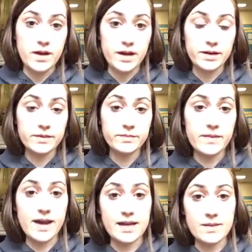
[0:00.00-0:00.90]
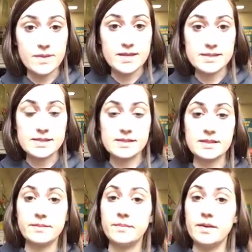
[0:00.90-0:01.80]
Our IEP
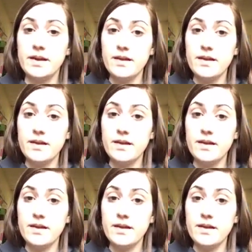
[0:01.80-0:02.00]
system